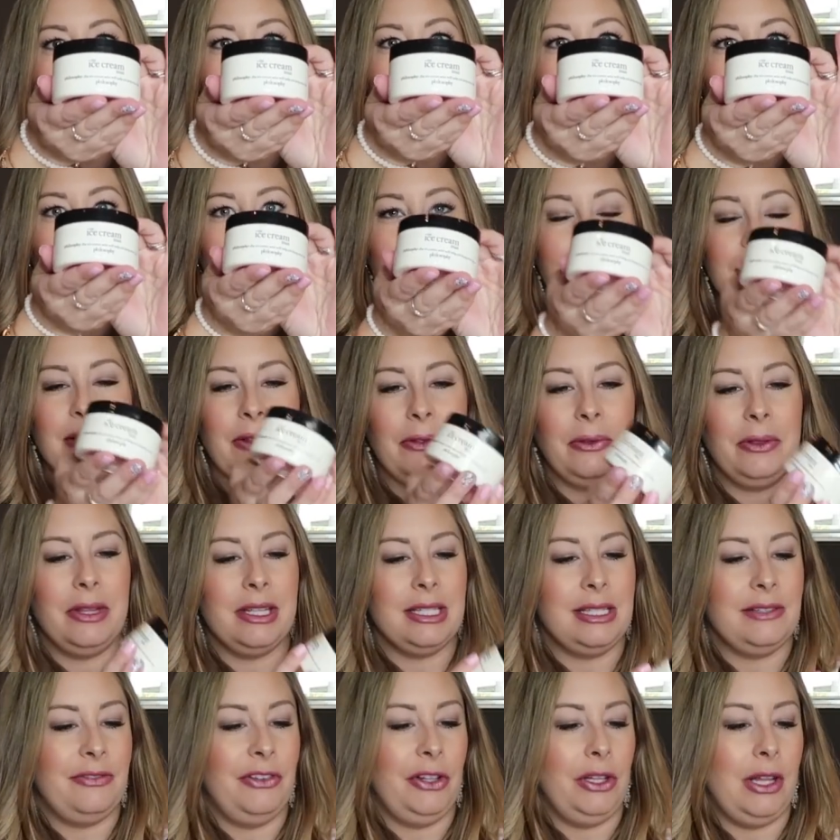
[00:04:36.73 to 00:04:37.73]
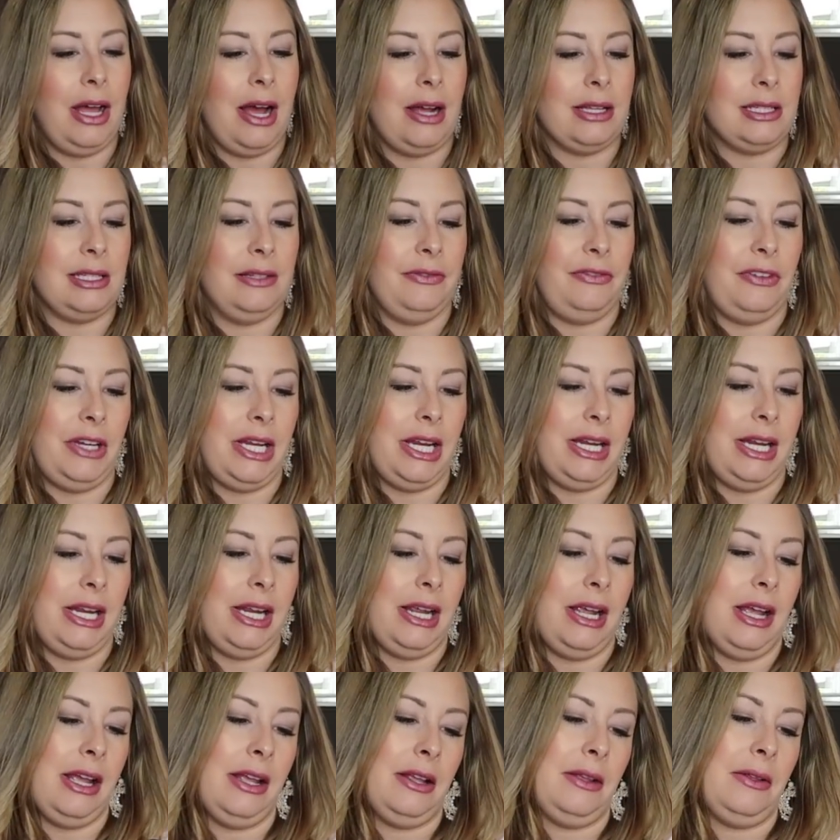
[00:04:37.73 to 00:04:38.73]
So this
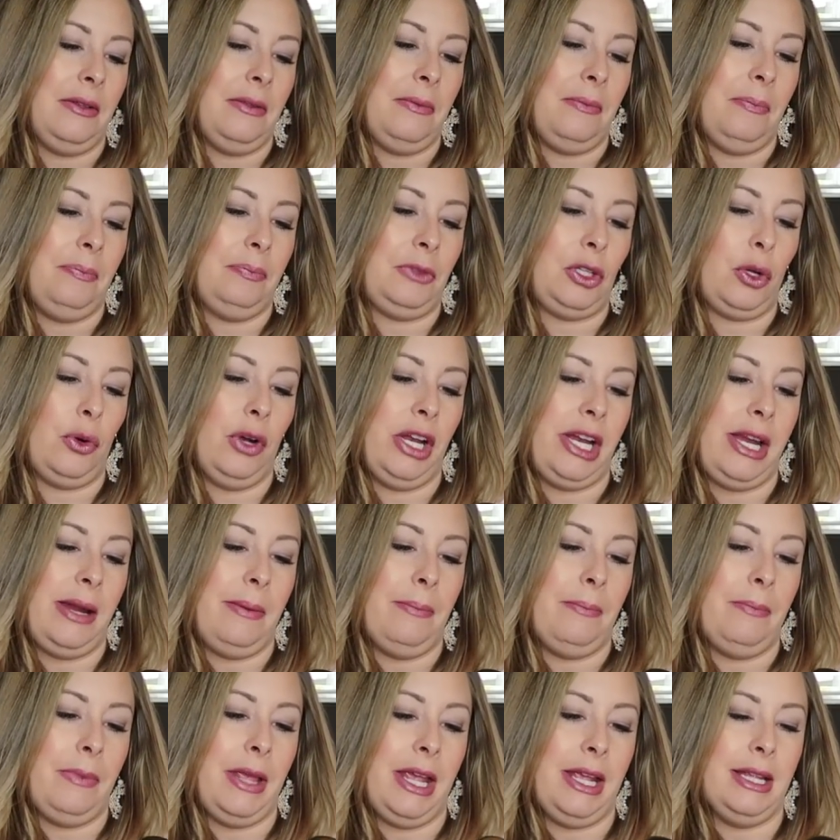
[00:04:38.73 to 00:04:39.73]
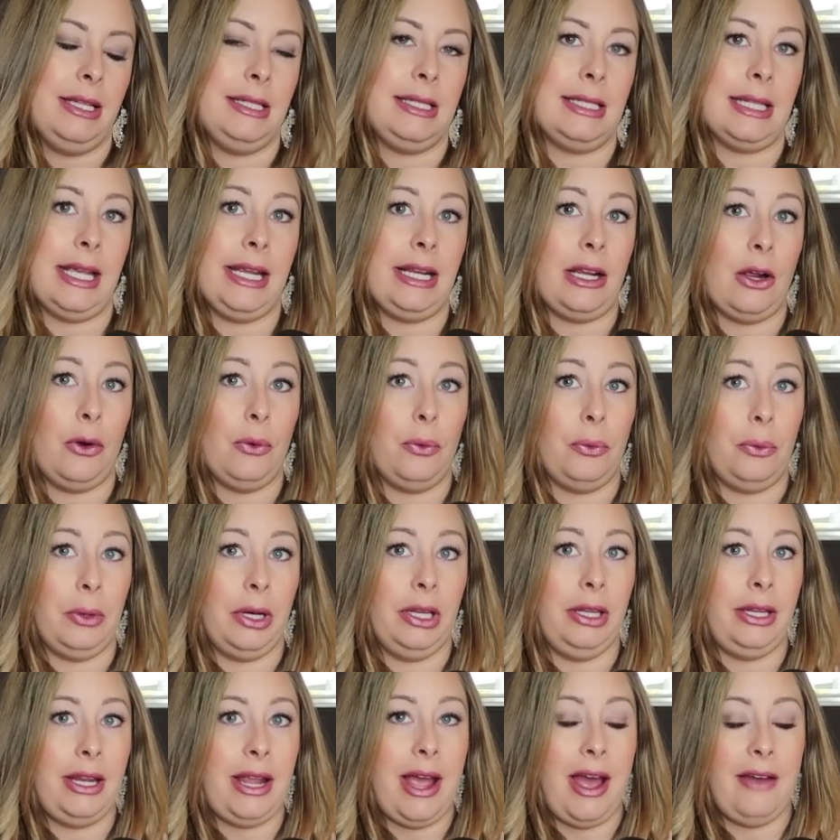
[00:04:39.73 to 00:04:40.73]
philosophy cream is like a
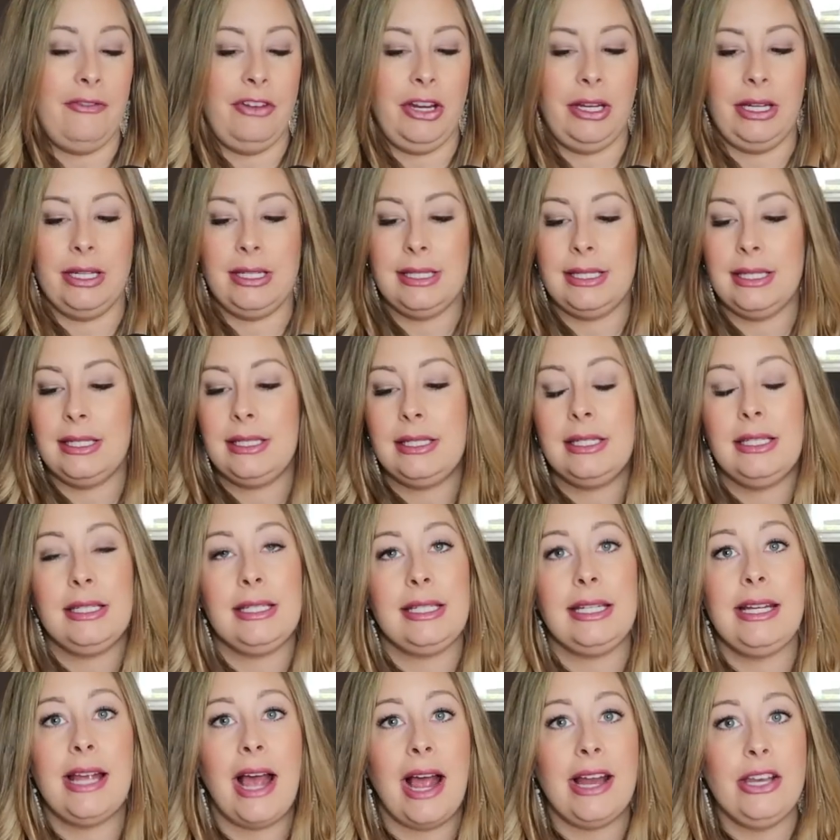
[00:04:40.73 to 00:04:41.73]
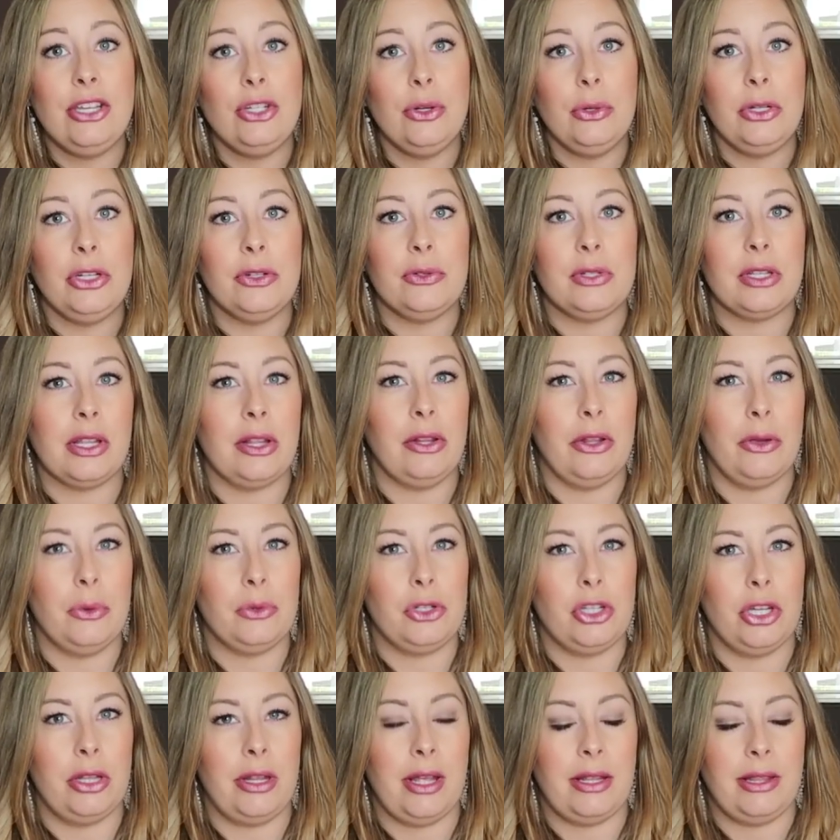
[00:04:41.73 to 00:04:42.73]
really heavy consistency. I do use the
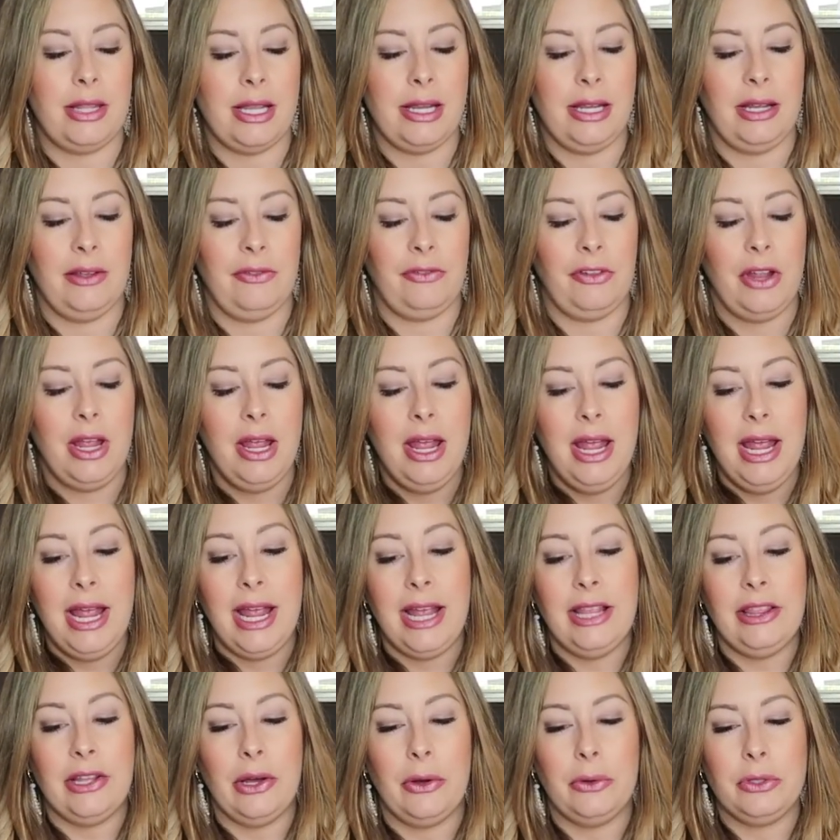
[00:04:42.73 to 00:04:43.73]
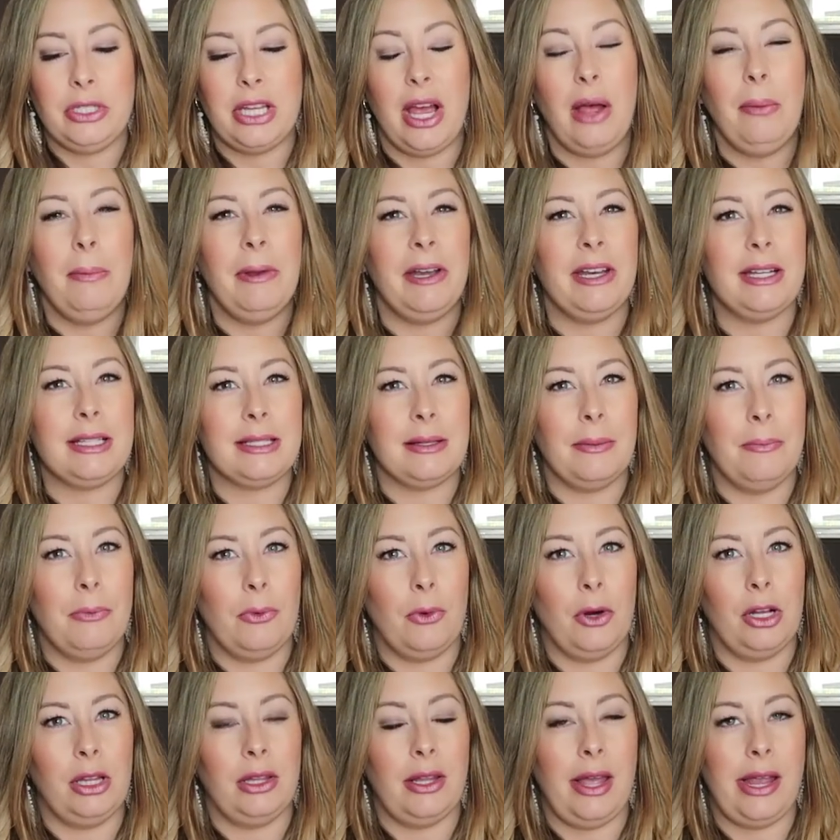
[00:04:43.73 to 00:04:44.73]
lotion that they give in the hotel, but it's a
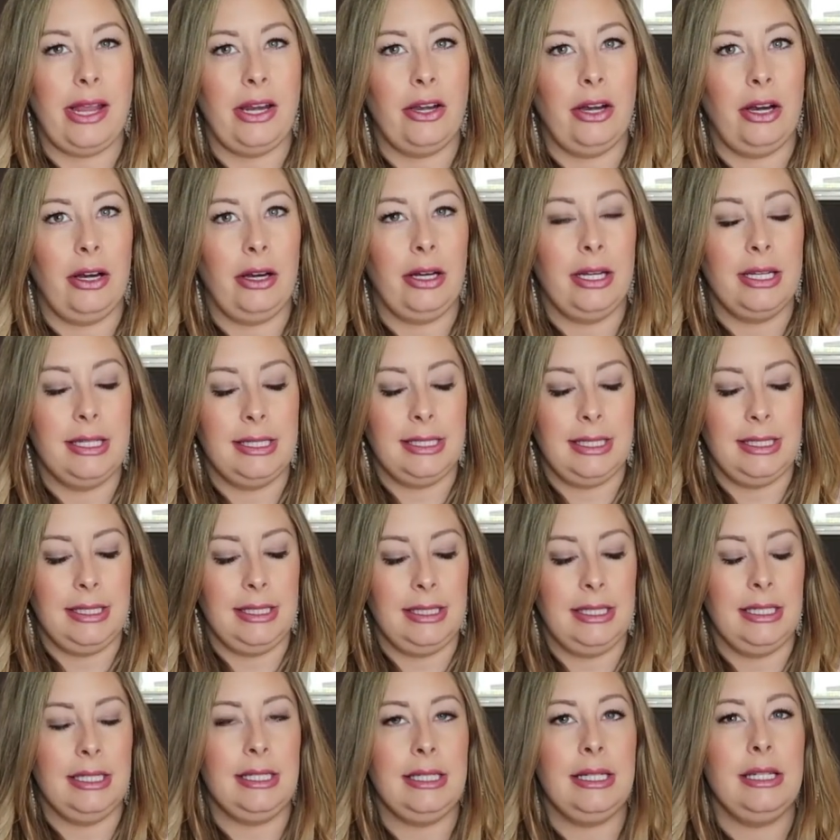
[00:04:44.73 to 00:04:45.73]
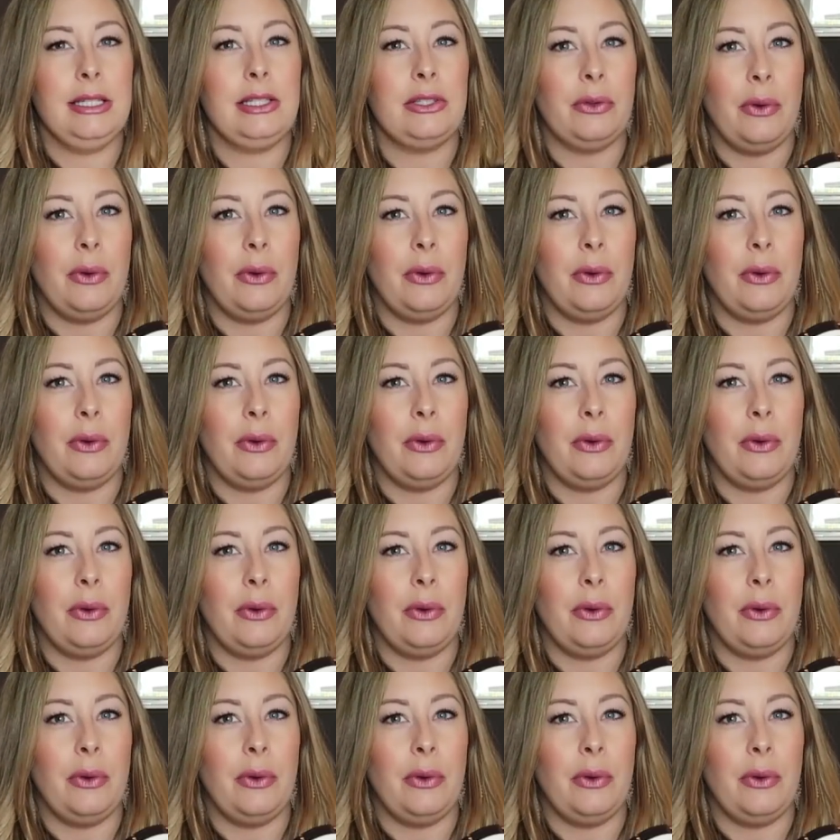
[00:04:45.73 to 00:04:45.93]
more lighter consistency.